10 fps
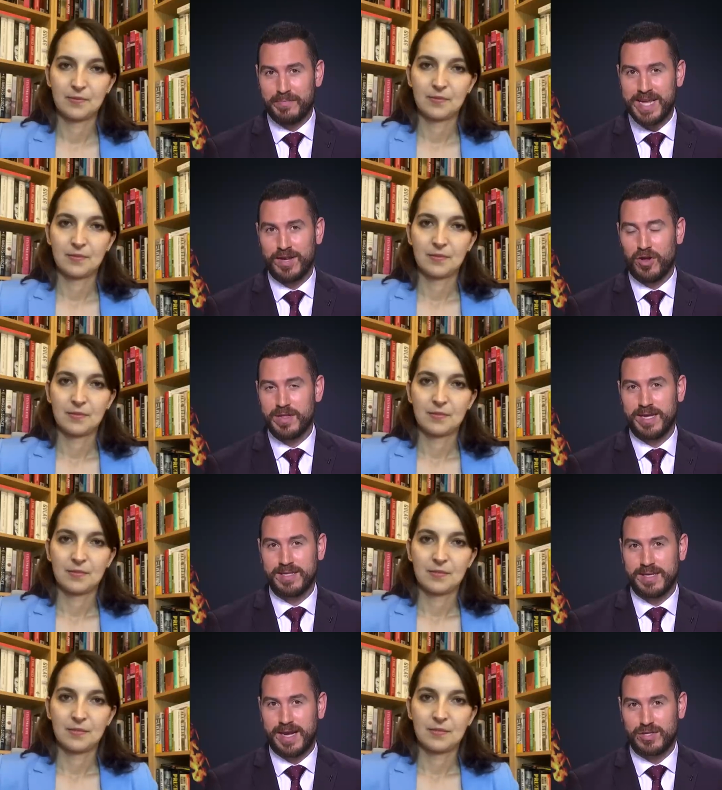Speaker 1: mean on the
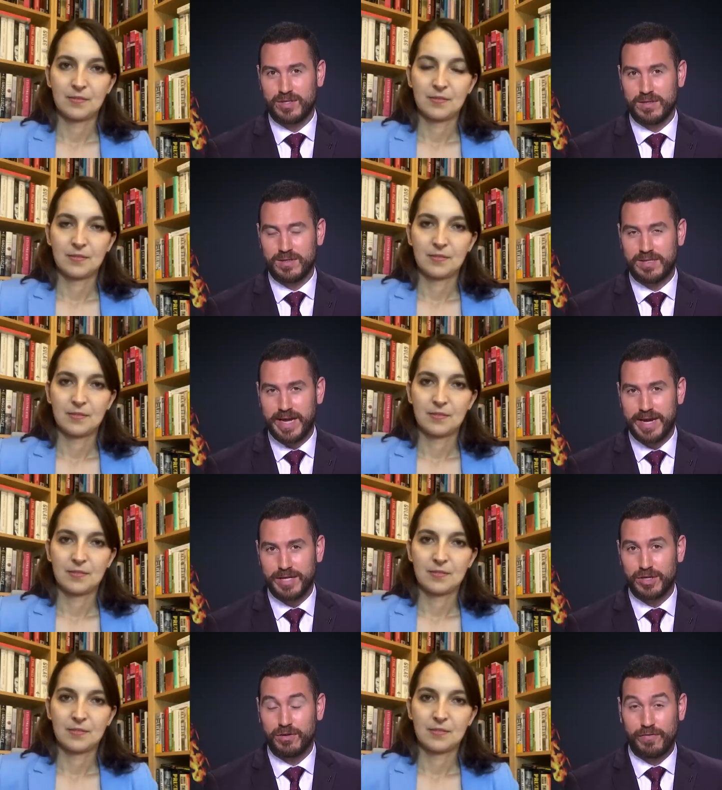international stage
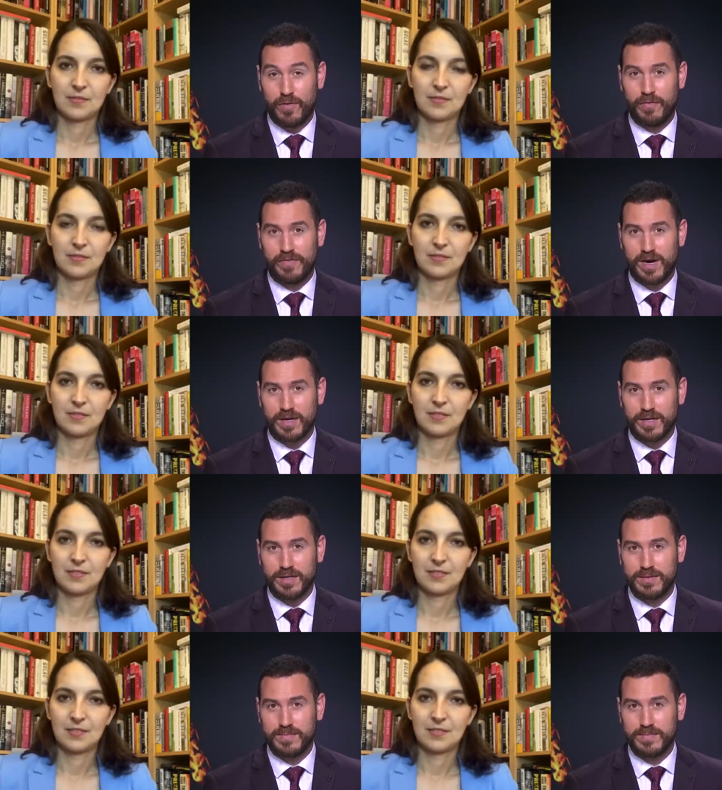for Wagner?